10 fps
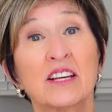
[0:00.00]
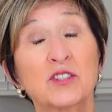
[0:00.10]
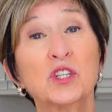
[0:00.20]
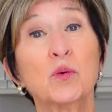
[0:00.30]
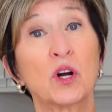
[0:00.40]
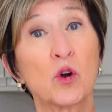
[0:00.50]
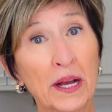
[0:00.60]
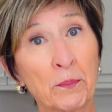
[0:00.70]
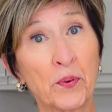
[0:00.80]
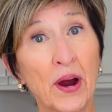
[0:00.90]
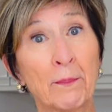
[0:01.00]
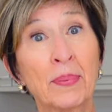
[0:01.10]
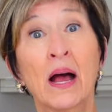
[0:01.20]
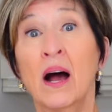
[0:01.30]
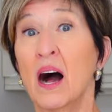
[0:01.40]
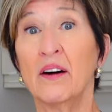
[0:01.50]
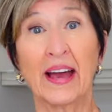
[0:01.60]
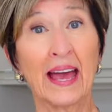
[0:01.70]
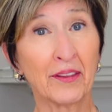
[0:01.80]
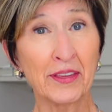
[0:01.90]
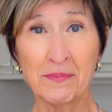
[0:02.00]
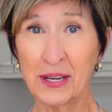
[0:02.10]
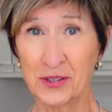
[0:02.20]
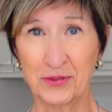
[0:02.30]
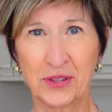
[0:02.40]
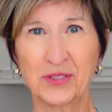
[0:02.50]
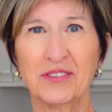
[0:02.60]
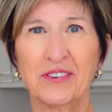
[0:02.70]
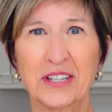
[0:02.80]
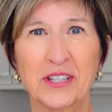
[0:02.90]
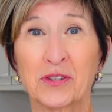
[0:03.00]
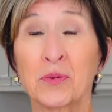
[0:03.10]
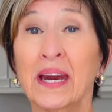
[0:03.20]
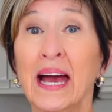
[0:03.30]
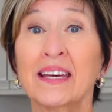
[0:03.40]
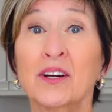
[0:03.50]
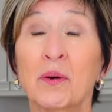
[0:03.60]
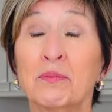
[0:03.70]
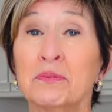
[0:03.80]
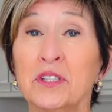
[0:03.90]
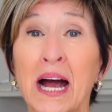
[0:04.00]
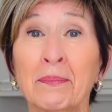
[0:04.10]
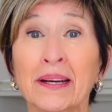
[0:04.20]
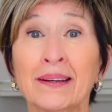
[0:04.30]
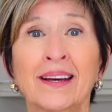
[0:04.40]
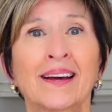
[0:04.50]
is to do a quick prep of a healthy mix of fruits and veggies when I get home from shopping